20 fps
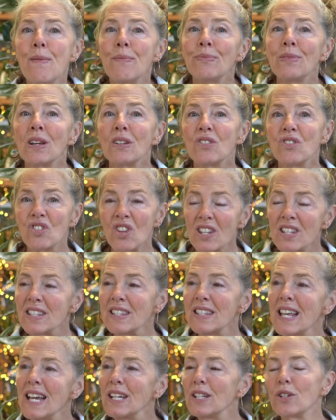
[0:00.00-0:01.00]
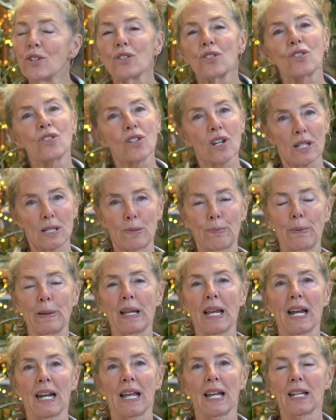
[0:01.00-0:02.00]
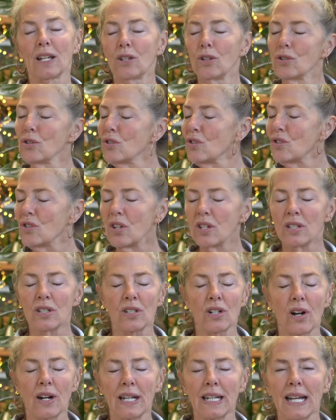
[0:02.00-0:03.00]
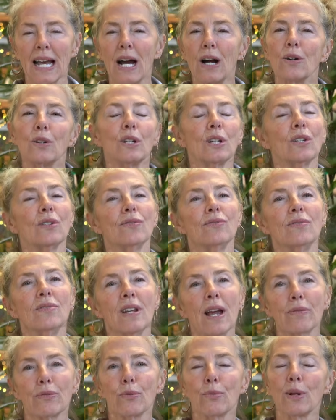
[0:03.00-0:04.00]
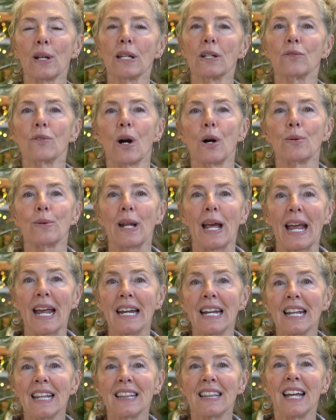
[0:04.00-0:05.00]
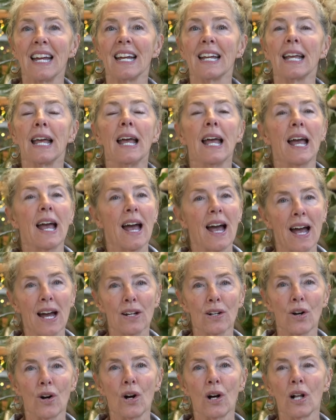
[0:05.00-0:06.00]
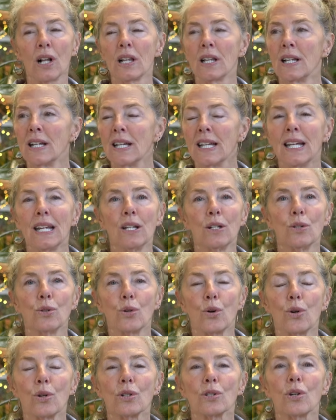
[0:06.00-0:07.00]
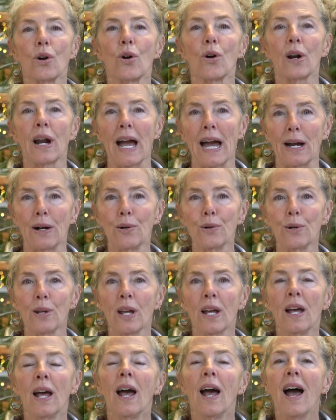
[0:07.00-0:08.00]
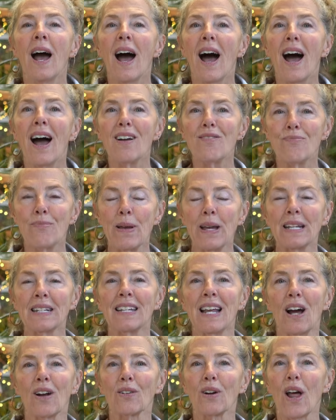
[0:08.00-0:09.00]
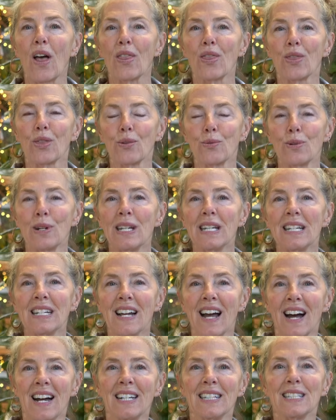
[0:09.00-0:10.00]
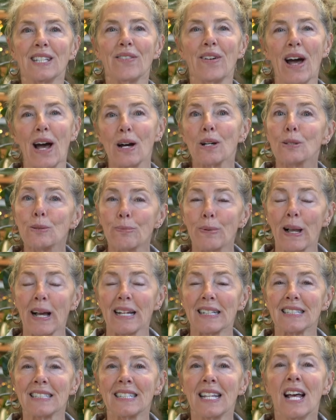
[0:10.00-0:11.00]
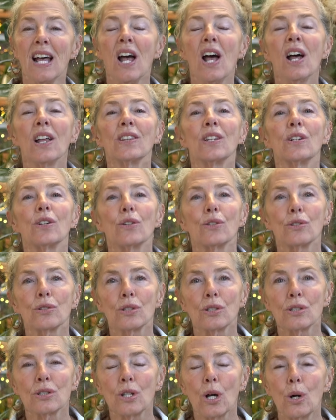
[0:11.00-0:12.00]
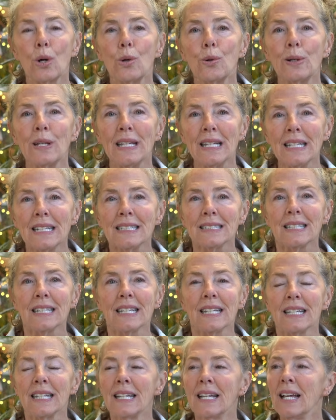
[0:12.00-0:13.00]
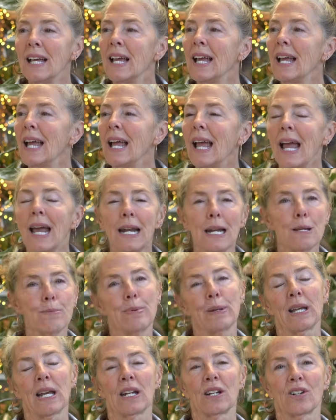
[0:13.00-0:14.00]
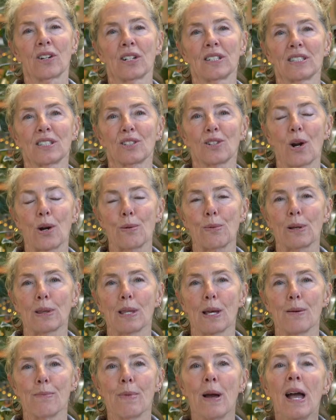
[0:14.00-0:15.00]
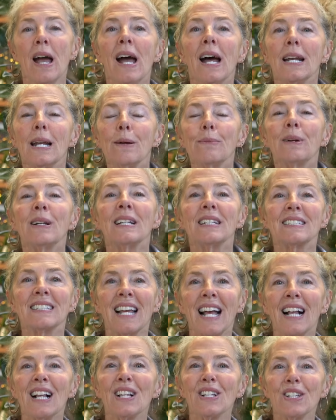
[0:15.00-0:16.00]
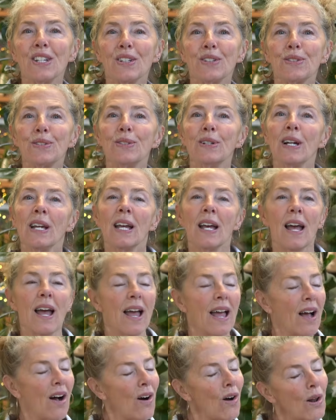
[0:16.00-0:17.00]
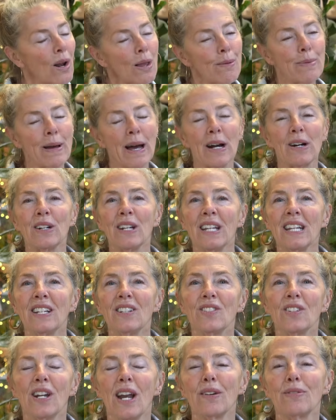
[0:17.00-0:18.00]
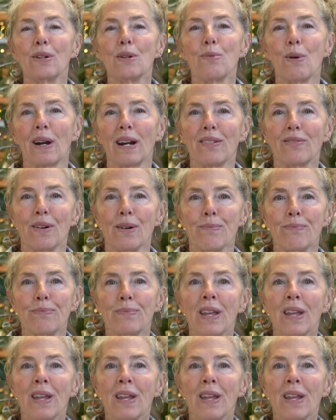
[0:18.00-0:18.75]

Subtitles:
Now just say you're just beginning, you're just starting out, you've never really grown anything at all indoors or out. I've picked out 3 kinds of houseplants that are so easy any beginner can start with them. And I'm going to tell you all about each and every one of them.